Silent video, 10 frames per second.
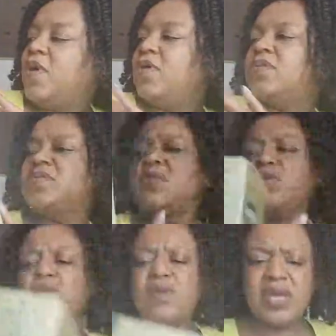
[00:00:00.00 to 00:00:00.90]
so
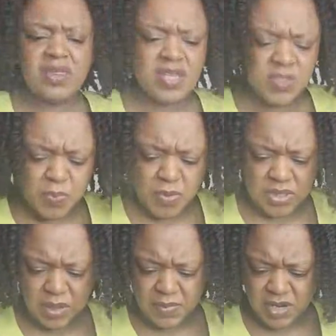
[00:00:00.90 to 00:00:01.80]
in this box, how
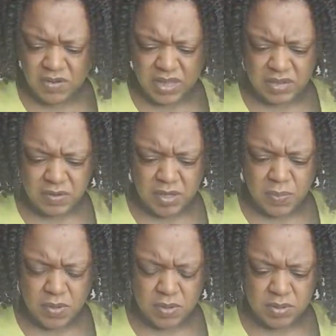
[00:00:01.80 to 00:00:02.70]
many are there in the
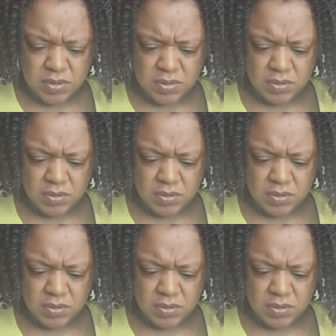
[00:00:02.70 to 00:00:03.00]
box?